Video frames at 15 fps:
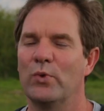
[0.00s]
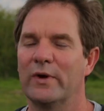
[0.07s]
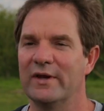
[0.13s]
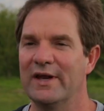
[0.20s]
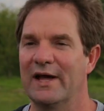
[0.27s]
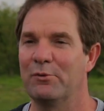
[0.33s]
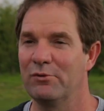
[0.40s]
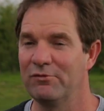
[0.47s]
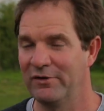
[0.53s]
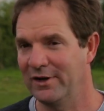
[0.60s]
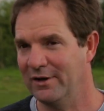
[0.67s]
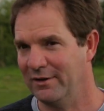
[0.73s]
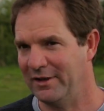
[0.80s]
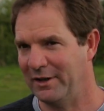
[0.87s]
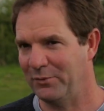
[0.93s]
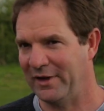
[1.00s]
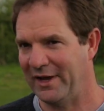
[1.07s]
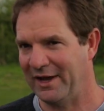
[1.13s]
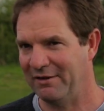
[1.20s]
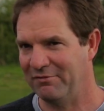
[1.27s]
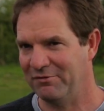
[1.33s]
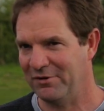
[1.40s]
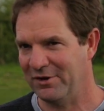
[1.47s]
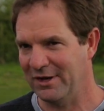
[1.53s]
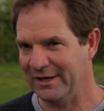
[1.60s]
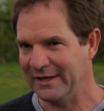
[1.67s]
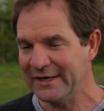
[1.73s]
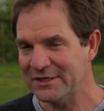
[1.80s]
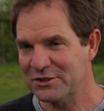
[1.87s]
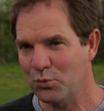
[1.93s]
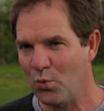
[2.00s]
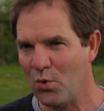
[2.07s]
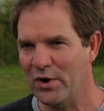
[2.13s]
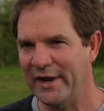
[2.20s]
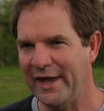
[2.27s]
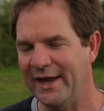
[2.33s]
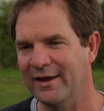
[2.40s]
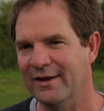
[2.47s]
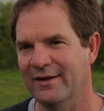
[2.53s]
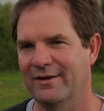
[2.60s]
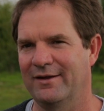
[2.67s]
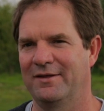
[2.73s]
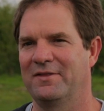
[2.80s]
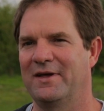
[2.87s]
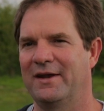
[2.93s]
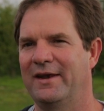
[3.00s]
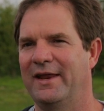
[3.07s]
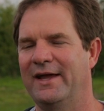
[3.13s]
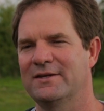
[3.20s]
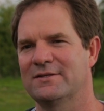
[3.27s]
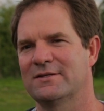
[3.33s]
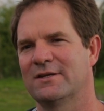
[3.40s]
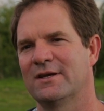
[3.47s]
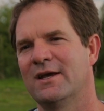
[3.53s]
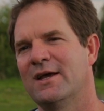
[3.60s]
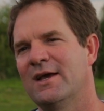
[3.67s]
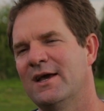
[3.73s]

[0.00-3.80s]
We can now reveal that we have at least one egg in that nest